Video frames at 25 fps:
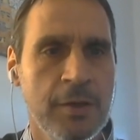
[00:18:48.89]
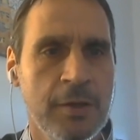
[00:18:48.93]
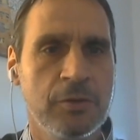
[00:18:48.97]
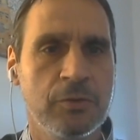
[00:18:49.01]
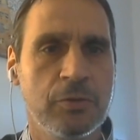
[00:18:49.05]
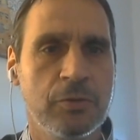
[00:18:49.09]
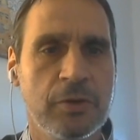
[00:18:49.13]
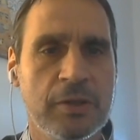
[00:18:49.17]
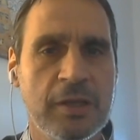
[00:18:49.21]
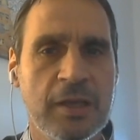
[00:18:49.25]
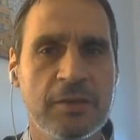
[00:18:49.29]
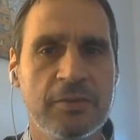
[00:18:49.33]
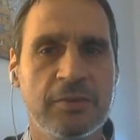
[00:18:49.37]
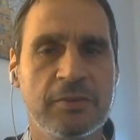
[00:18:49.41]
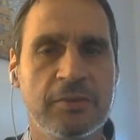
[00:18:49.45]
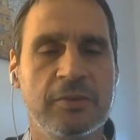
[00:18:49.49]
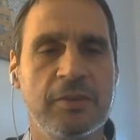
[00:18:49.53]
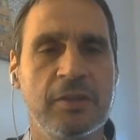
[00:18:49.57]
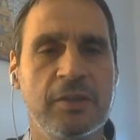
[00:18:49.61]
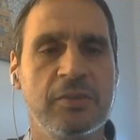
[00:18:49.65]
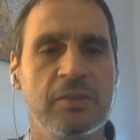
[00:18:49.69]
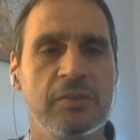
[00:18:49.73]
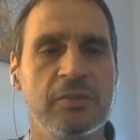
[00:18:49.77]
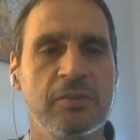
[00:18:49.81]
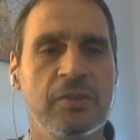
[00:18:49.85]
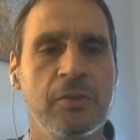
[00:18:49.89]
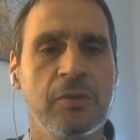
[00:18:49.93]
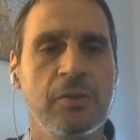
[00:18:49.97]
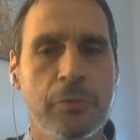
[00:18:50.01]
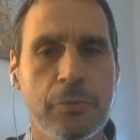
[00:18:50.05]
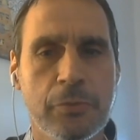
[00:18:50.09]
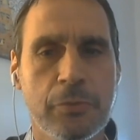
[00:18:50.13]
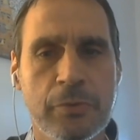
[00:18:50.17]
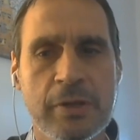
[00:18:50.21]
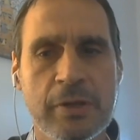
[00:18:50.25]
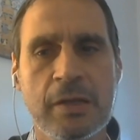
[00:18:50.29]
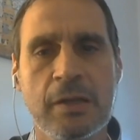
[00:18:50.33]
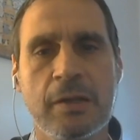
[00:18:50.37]
So yes, this is in
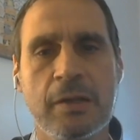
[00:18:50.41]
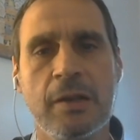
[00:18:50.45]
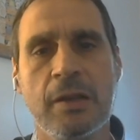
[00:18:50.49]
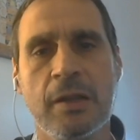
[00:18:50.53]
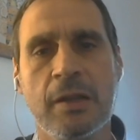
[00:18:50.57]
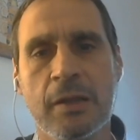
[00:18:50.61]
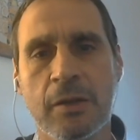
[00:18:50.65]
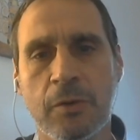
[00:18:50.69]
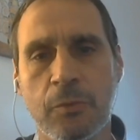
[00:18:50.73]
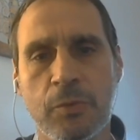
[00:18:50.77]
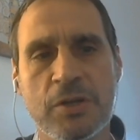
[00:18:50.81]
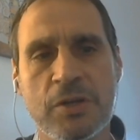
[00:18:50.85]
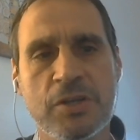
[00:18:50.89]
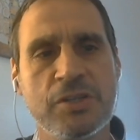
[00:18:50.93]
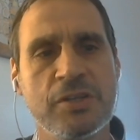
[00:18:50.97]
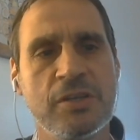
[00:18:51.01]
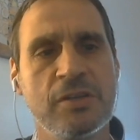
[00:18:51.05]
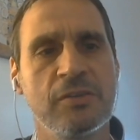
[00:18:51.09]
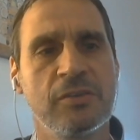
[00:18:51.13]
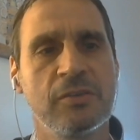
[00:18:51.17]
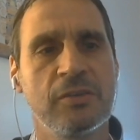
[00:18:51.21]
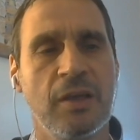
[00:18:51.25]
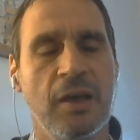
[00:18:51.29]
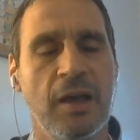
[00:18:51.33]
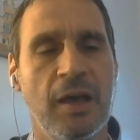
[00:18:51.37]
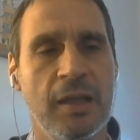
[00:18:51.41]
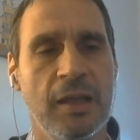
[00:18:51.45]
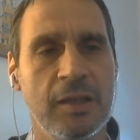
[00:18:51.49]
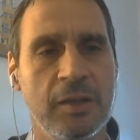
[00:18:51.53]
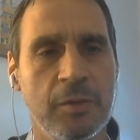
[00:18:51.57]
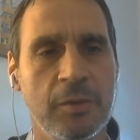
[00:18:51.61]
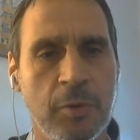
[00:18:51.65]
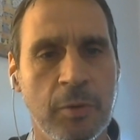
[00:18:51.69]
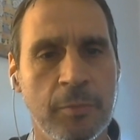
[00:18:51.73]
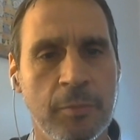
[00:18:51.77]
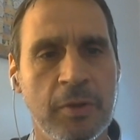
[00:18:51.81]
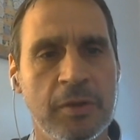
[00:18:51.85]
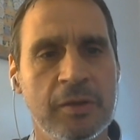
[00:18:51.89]
3 languages at the
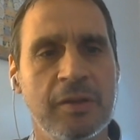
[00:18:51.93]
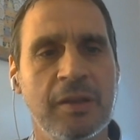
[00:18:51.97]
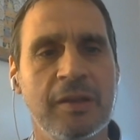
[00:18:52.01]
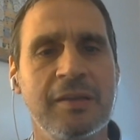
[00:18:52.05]
moment.